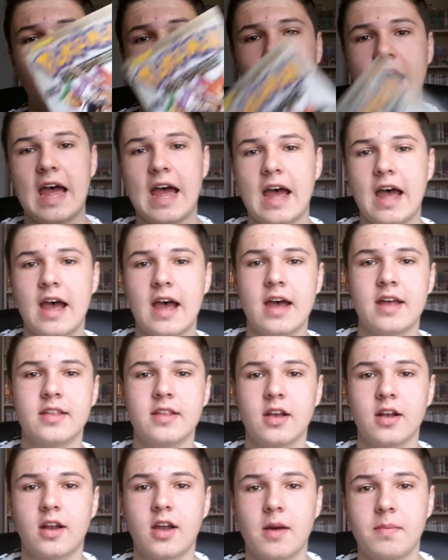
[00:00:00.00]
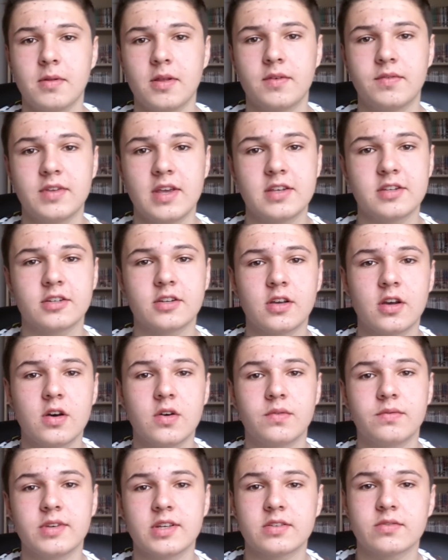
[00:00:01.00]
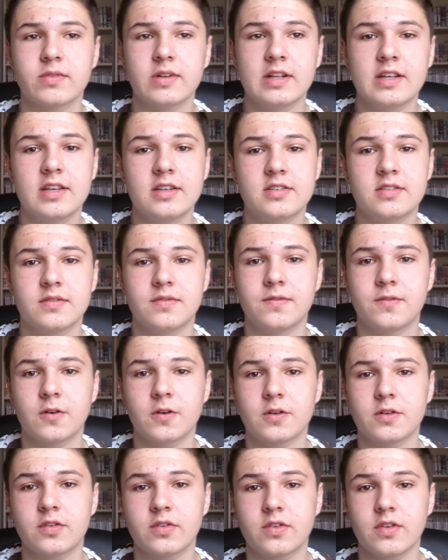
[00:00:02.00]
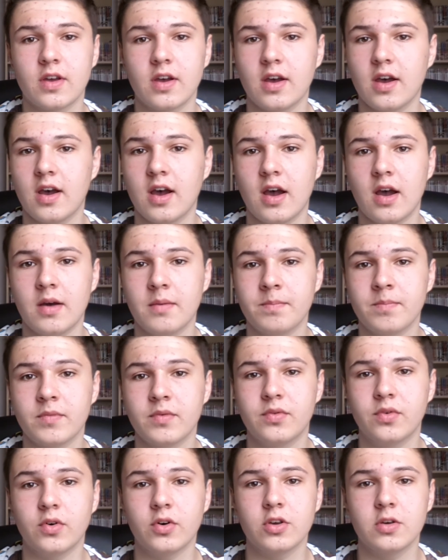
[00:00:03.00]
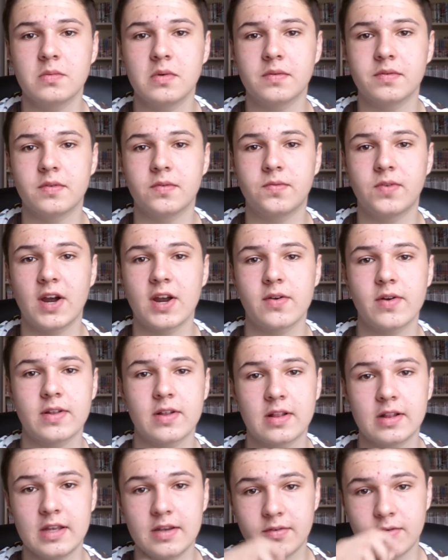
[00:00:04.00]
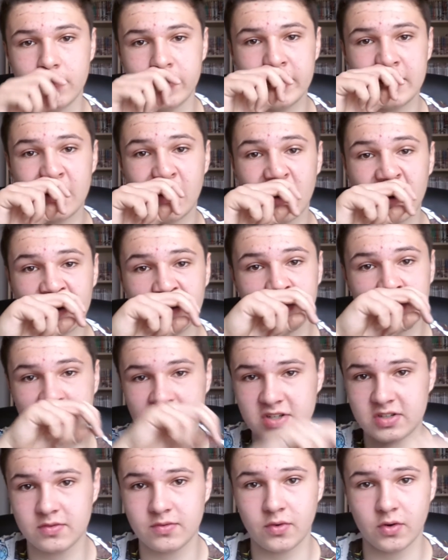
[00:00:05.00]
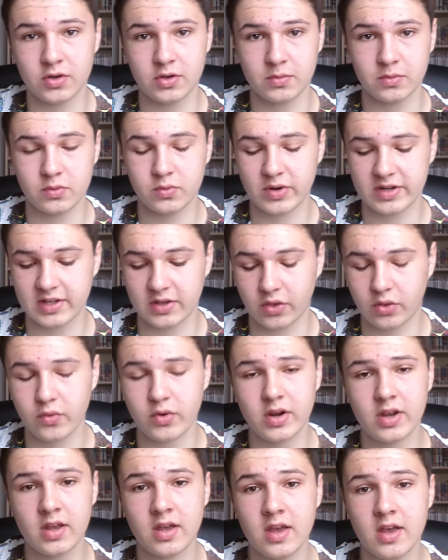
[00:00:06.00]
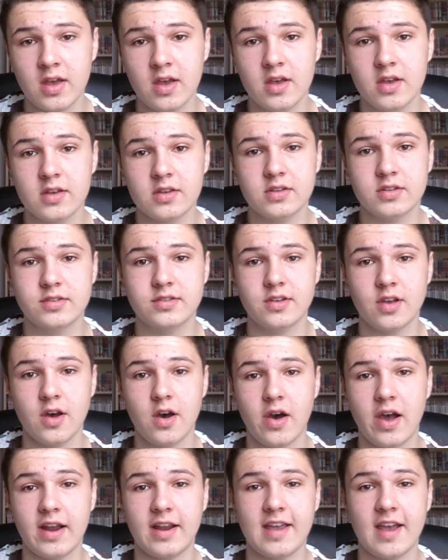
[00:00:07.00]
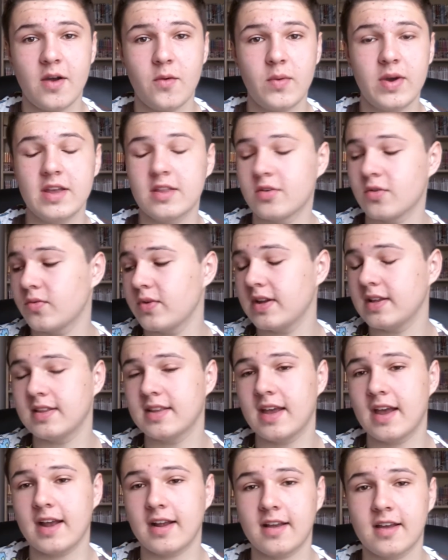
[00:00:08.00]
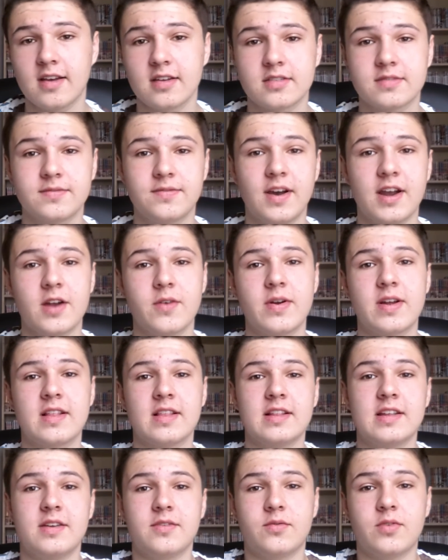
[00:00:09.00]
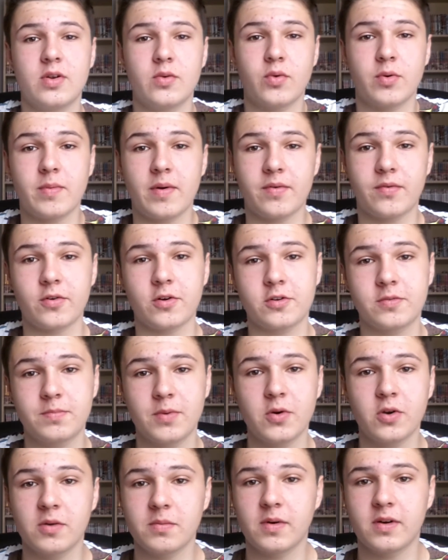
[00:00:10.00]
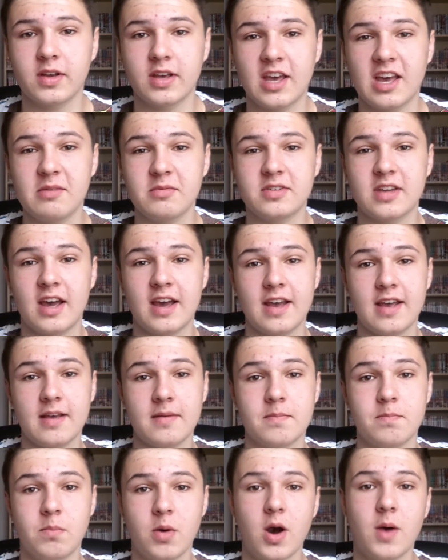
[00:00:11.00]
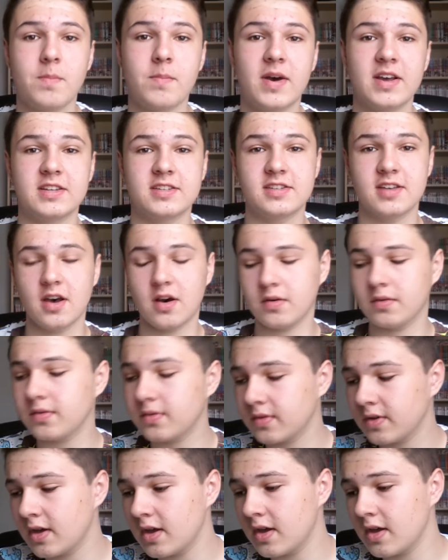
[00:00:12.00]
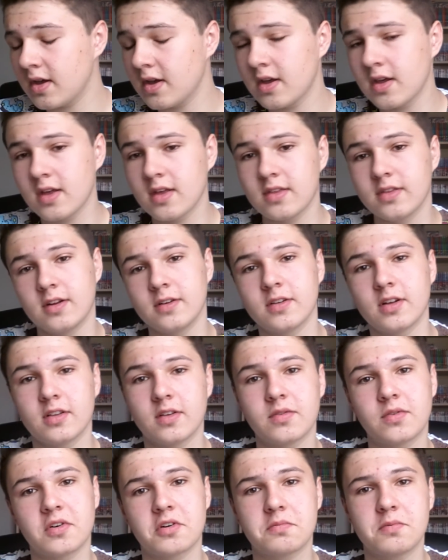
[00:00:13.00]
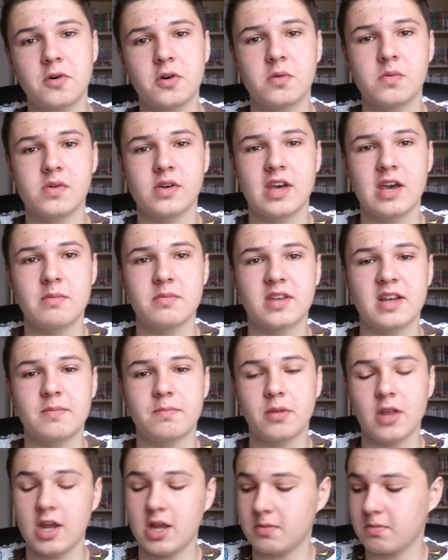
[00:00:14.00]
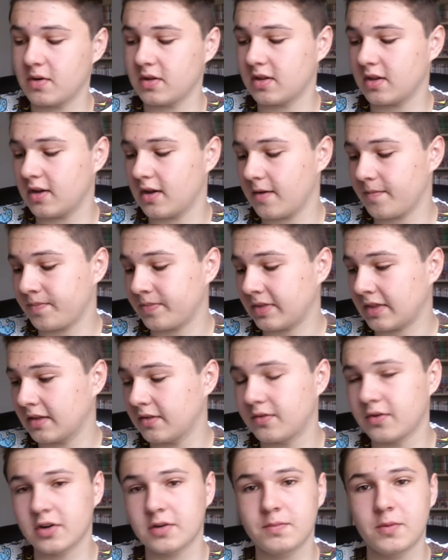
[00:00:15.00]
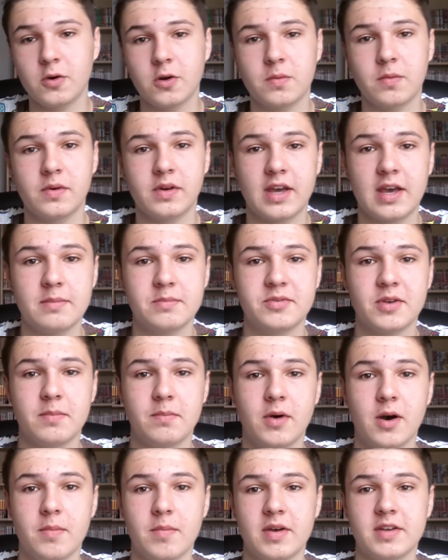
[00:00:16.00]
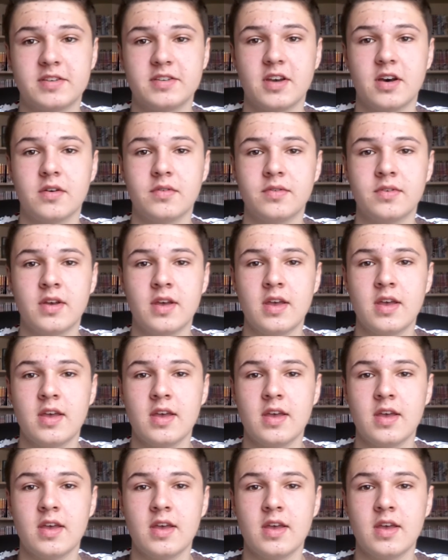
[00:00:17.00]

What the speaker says: And a couple of days ago, Viz released the first volume of the Fire Red and Leaf Green arc, which is volume 23. So I can't wait to read that, because Fire Red and Leaf Green were my first Pokemon games I bought myself. They're not the first Pokemon games I played, but the first Pokemon games I bought myself.